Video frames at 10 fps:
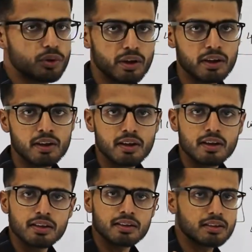Okay.
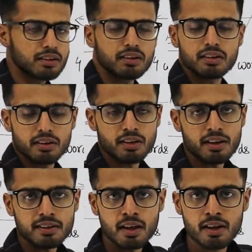
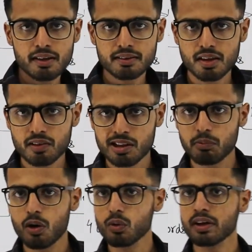Nothing is given
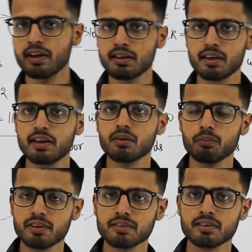about hit rate,
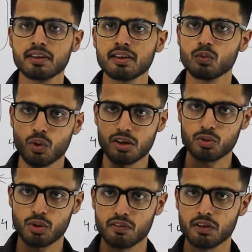miss rate
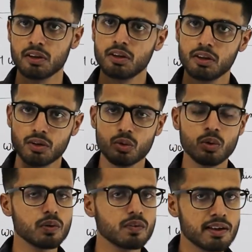whatsoever.
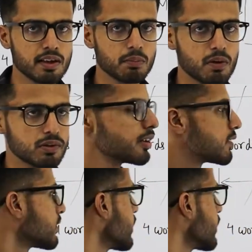Don't worry about such